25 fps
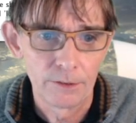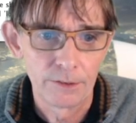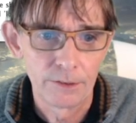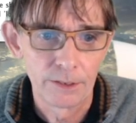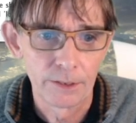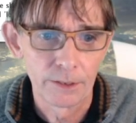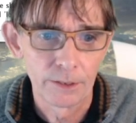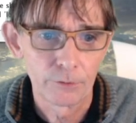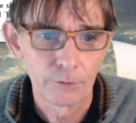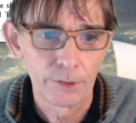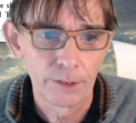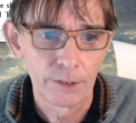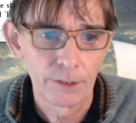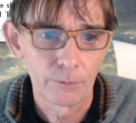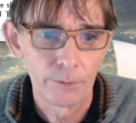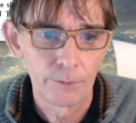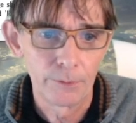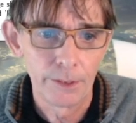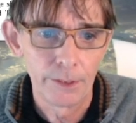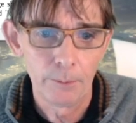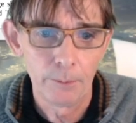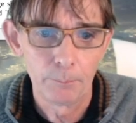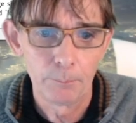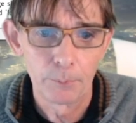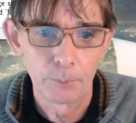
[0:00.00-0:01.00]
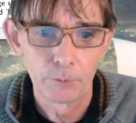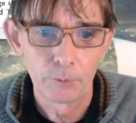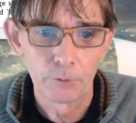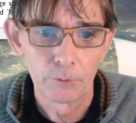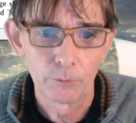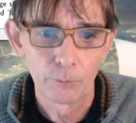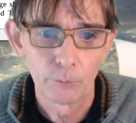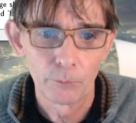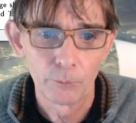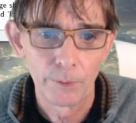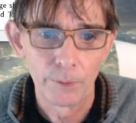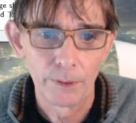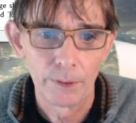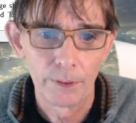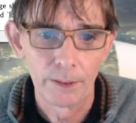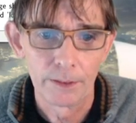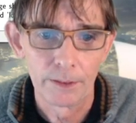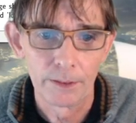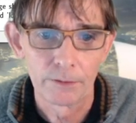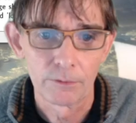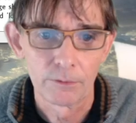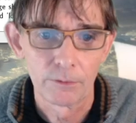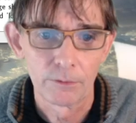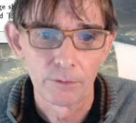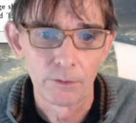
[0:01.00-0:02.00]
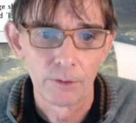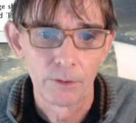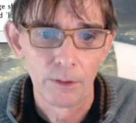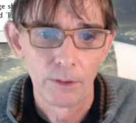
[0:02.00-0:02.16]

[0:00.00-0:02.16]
0, 0 in the input, we get